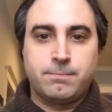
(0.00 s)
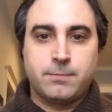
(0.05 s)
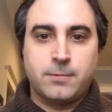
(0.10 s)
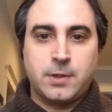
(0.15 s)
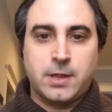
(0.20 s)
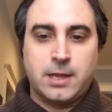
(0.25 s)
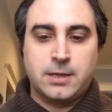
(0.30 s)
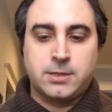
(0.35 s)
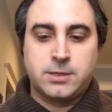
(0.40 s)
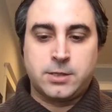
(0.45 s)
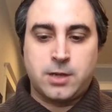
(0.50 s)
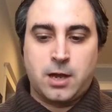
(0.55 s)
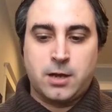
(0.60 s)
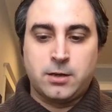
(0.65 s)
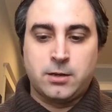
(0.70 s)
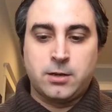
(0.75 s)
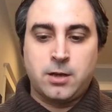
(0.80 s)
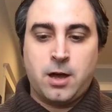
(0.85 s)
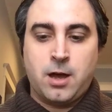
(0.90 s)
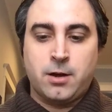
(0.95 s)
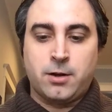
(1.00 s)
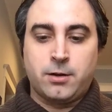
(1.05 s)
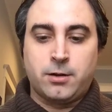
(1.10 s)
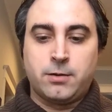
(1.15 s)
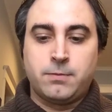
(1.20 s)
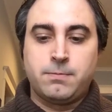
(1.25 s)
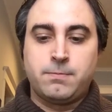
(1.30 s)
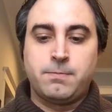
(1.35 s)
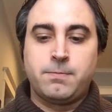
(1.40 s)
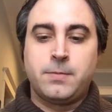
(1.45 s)
that's son and
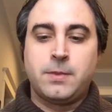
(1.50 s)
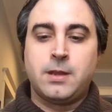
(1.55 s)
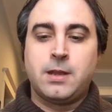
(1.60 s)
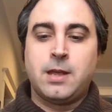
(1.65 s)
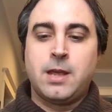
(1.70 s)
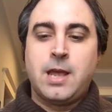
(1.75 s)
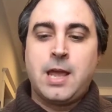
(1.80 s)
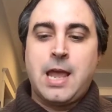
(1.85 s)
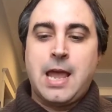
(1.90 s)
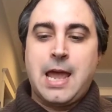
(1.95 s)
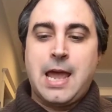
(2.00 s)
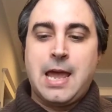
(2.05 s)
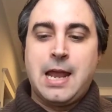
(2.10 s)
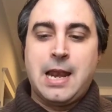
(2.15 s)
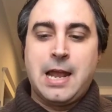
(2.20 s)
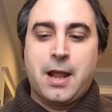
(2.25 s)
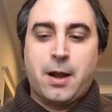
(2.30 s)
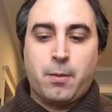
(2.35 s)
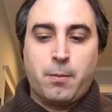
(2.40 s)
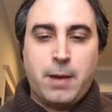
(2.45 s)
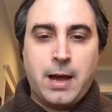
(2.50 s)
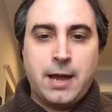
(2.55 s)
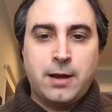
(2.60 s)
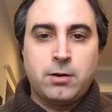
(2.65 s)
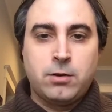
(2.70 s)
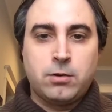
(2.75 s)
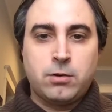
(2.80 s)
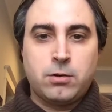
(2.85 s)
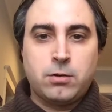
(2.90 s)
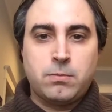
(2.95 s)
daughter, el
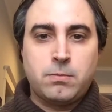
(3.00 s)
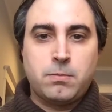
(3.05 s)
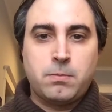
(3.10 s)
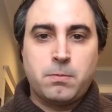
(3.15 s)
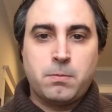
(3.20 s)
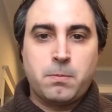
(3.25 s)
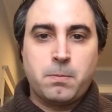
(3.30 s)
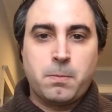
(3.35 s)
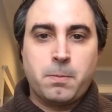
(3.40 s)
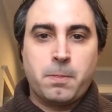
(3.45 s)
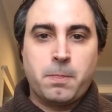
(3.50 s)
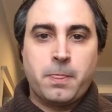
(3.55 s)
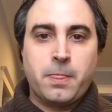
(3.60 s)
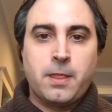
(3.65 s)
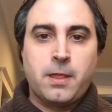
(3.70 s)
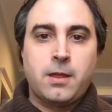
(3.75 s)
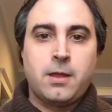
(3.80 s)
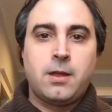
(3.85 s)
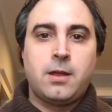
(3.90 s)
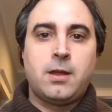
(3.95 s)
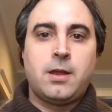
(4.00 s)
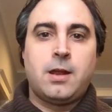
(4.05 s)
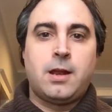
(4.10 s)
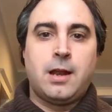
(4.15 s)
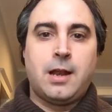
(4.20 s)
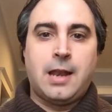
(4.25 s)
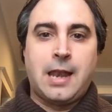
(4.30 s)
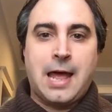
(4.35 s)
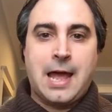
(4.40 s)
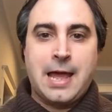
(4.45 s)
hermano,
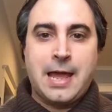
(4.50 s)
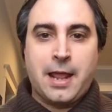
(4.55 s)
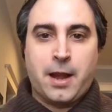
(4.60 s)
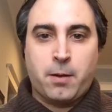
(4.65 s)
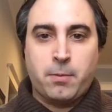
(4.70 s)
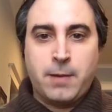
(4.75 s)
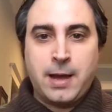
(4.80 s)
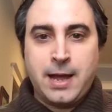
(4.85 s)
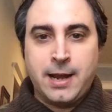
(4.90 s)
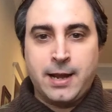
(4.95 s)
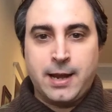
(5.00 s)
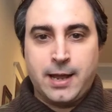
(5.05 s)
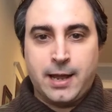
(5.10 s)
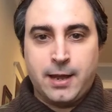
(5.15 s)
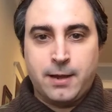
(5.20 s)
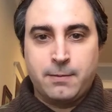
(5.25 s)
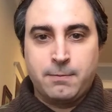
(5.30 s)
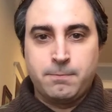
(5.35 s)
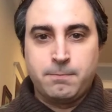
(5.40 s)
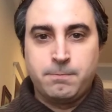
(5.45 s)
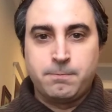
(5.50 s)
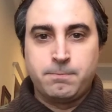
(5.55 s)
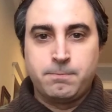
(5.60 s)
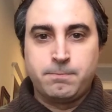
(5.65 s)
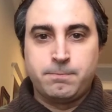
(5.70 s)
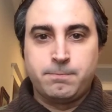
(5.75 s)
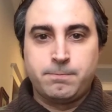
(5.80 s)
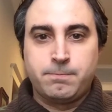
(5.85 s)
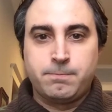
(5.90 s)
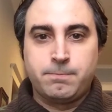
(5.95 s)
la hermana,
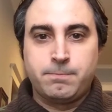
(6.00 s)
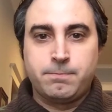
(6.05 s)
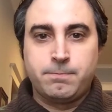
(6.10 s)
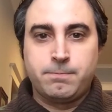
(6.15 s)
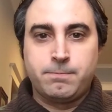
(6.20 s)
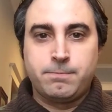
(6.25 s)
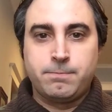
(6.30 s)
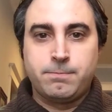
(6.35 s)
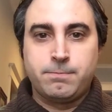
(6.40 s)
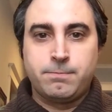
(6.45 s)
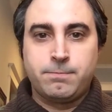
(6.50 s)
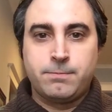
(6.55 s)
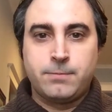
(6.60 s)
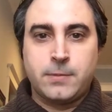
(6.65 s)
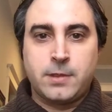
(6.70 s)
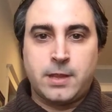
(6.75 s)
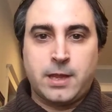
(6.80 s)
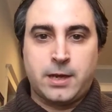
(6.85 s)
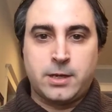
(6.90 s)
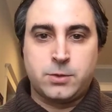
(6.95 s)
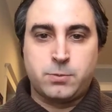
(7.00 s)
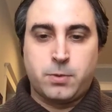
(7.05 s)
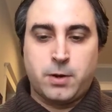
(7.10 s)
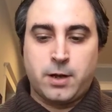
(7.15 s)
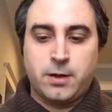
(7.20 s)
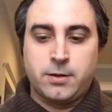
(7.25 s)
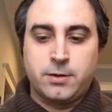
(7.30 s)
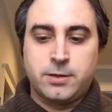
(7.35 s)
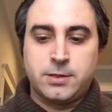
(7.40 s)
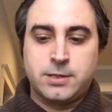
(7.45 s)
that is
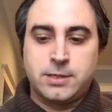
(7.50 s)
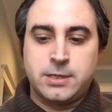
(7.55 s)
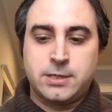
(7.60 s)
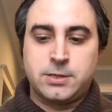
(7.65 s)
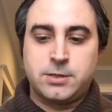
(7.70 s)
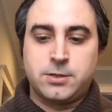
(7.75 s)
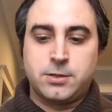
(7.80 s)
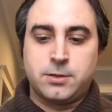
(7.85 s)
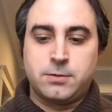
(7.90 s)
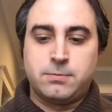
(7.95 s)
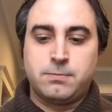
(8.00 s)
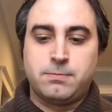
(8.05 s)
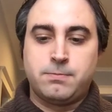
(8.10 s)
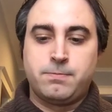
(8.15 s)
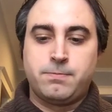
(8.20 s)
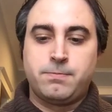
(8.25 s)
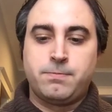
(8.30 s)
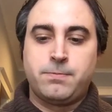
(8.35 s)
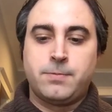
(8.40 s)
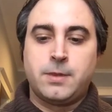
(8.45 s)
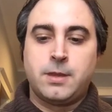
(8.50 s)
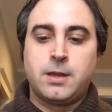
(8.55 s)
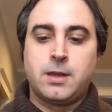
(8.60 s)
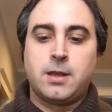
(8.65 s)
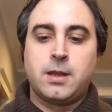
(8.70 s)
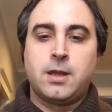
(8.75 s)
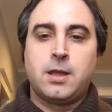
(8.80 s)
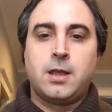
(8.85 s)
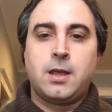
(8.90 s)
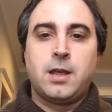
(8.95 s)
brother and sister,
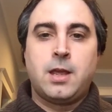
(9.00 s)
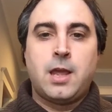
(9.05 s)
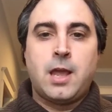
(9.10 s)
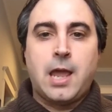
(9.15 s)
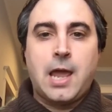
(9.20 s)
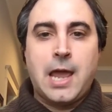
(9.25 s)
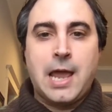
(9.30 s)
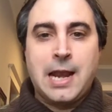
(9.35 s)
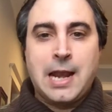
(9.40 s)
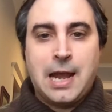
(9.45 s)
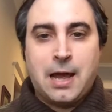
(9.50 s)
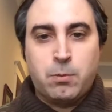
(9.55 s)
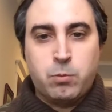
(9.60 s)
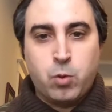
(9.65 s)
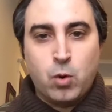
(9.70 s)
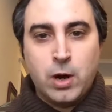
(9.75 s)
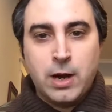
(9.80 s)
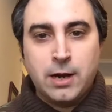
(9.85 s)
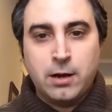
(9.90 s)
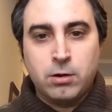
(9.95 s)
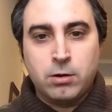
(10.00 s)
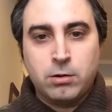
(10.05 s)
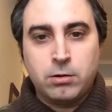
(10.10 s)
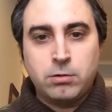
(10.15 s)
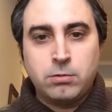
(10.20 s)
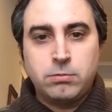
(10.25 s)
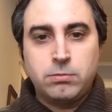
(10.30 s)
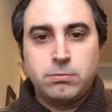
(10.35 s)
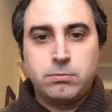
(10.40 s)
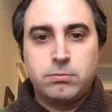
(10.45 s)
el
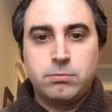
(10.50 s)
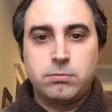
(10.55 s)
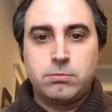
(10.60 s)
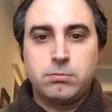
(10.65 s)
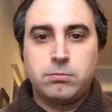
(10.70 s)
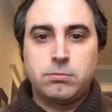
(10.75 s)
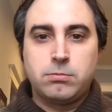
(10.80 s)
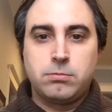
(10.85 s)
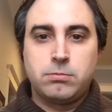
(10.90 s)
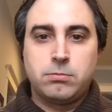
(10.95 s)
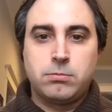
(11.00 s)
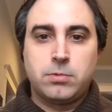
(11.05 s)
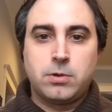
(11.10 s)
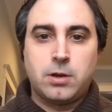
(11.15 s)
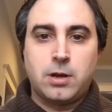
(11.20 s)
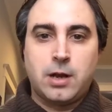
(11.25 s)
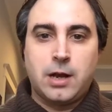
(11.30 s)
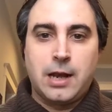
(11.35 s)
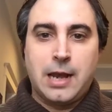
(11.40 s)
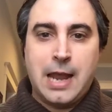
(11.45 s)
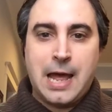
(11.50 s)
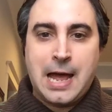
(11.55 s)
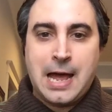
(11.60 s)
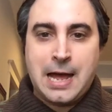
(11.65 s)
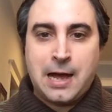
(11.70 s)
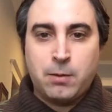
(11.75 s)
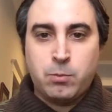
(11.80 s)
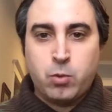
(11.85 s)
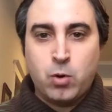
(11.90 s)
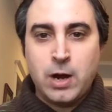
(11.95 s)
abuelo,
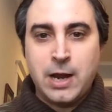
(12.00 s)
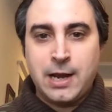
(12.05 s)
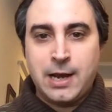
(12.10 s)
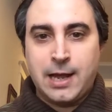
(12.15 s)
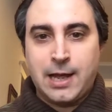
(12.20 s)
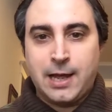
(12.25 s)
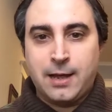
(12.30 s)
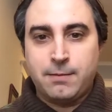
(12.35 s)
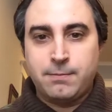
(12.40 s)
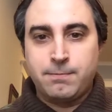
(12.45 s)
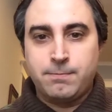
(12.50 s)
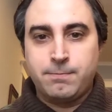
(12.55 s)
la abuela,